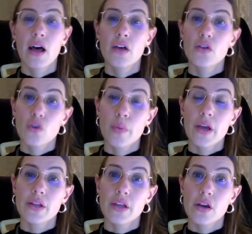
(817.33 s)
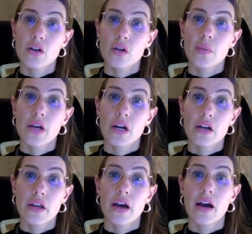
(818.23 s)
European Economic
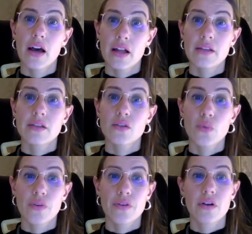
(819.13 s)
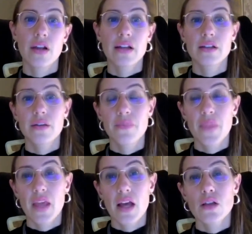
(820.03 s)
Area and Switzerland.
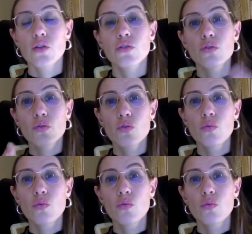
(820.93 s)
Those